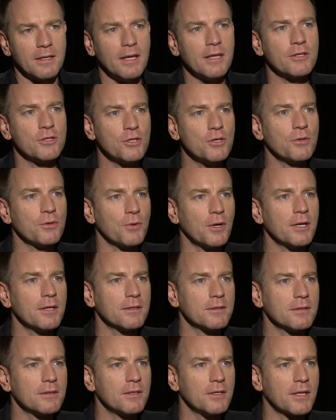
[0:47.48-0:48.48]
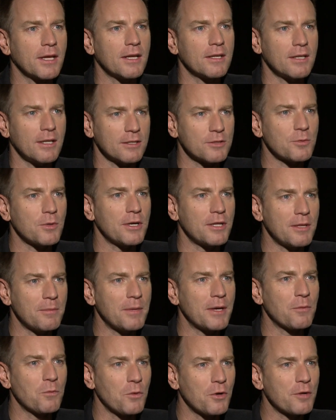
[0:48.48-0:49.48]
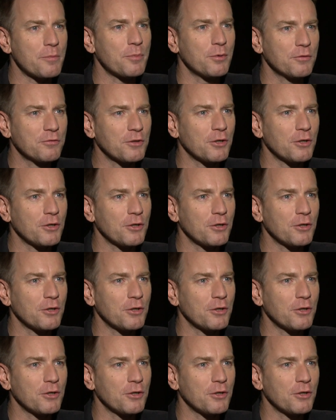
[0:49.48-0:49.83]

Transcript: Yeah, you do, right? You get. That's why they make waterproof